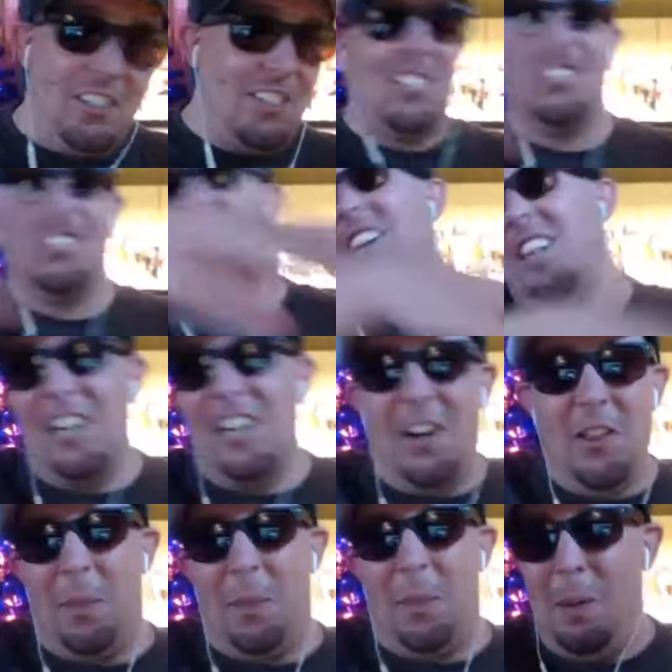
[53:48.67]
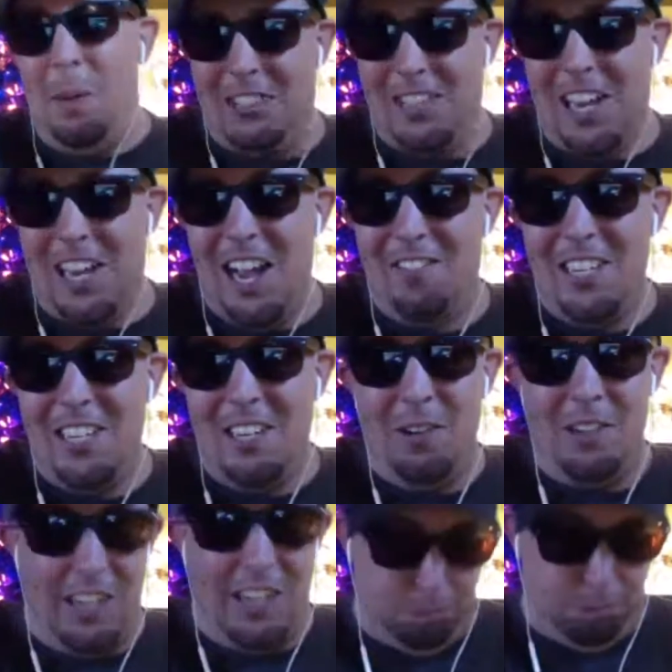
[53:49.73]
just sucking other people's
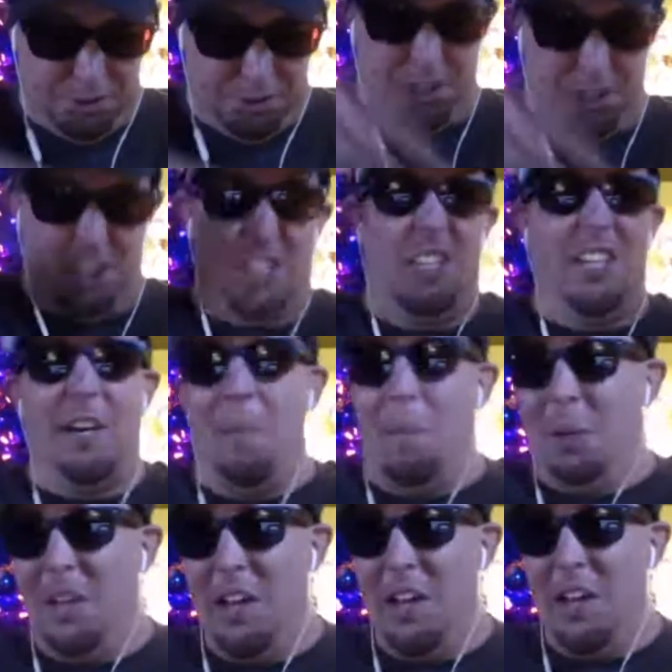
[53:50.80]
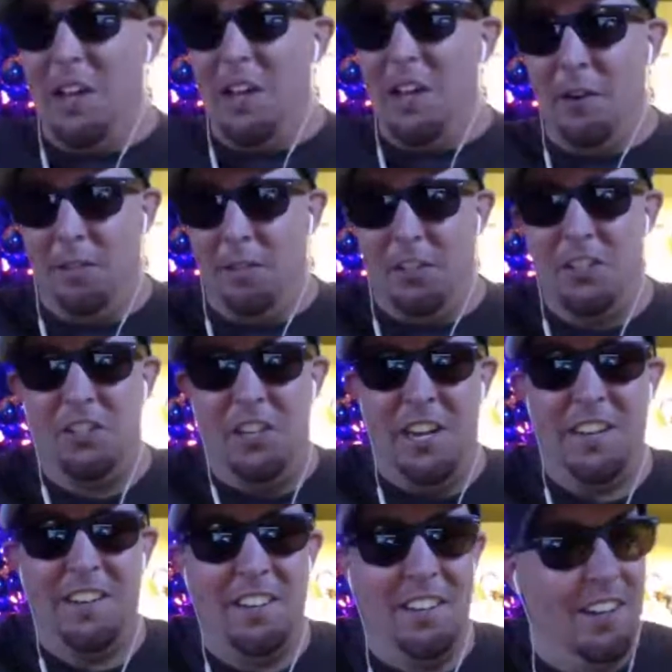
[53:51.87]
lives into it like a blender of
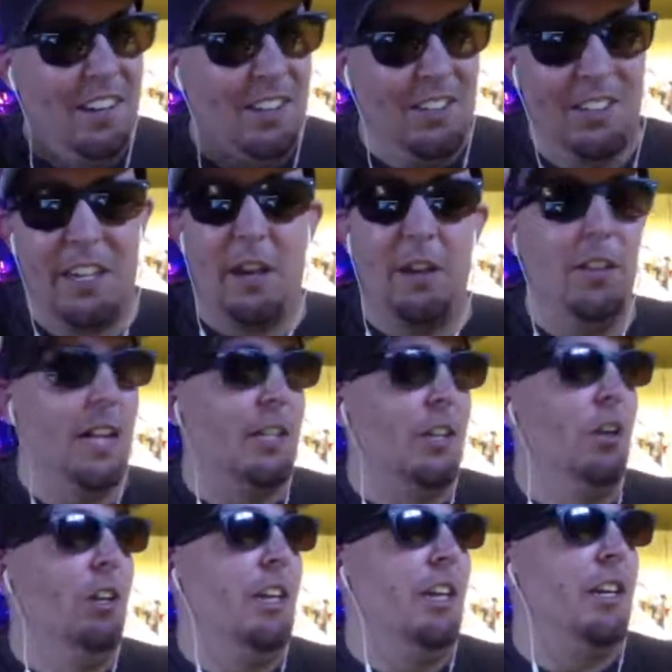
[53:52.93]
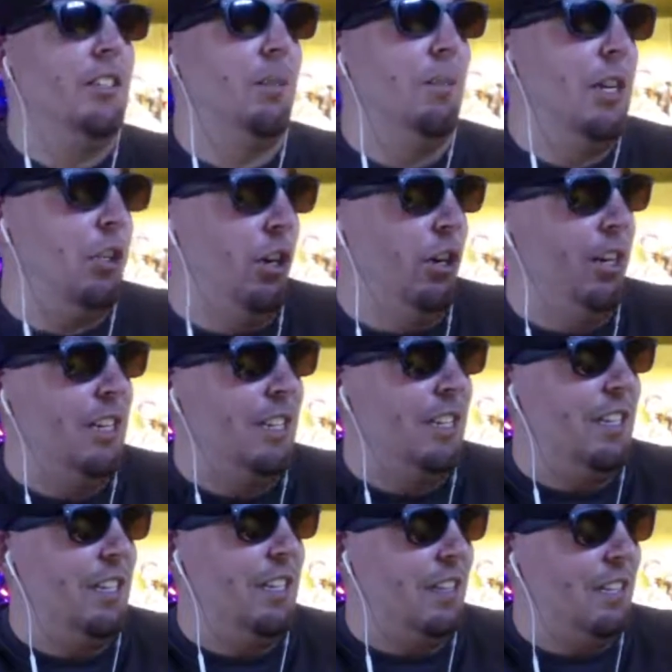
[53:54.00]
shit, just like literally like somebody took a
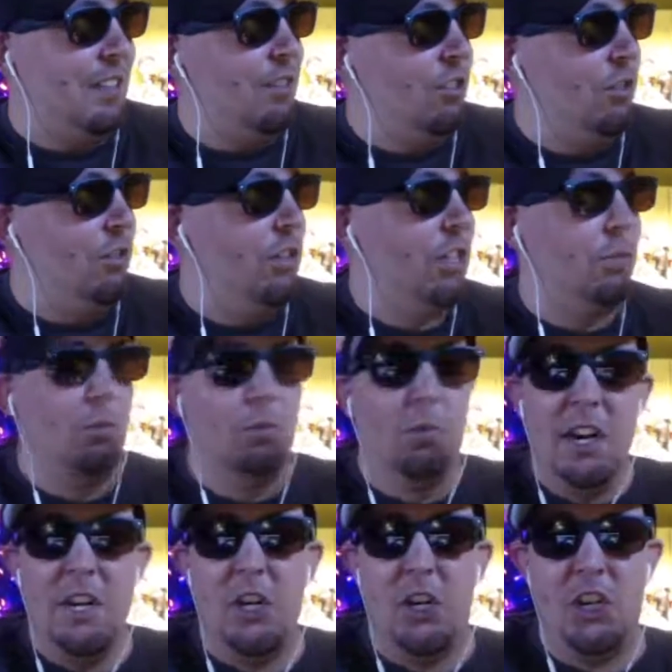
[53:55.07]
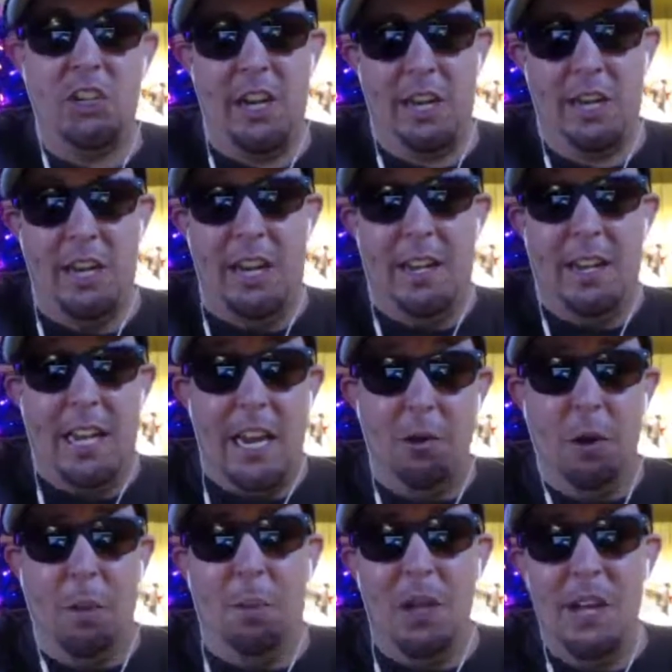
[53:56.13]
just runny shit into
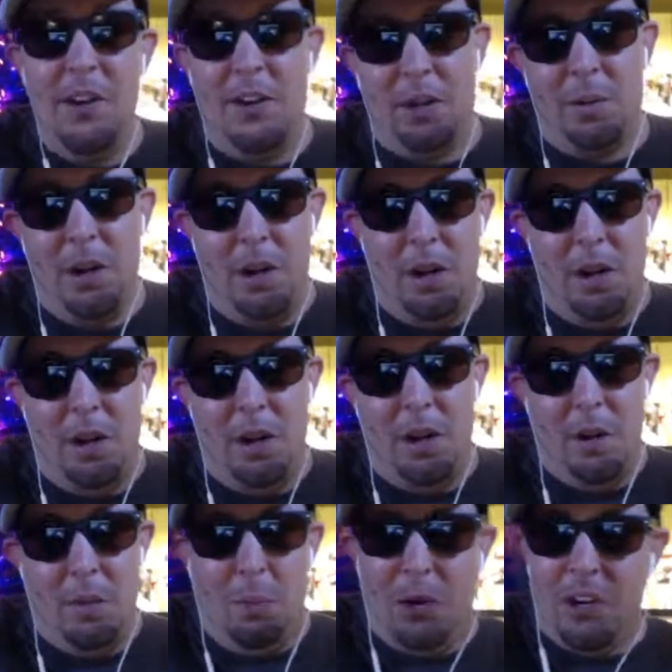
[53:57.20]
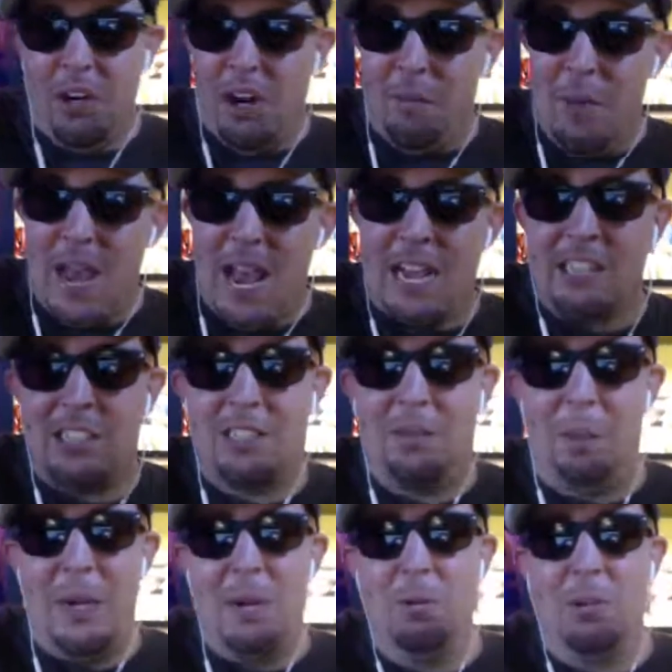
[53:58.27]
a blender, put it on max
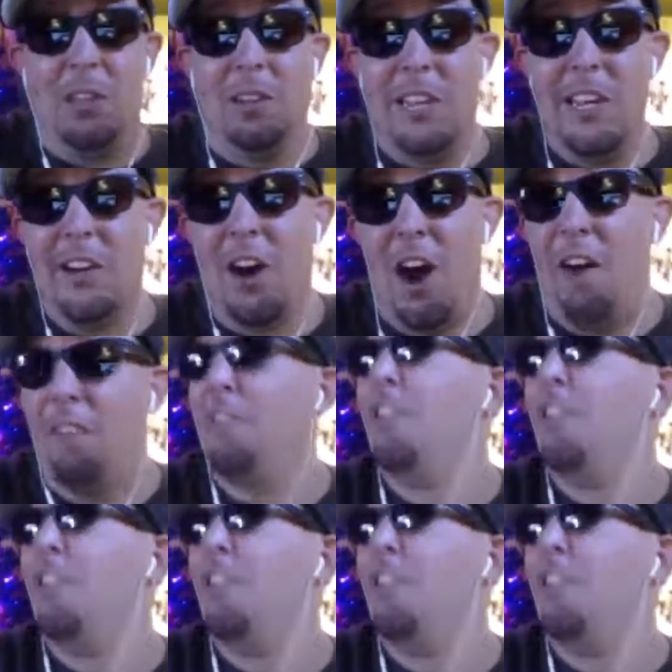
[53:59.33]
speed with the lid off.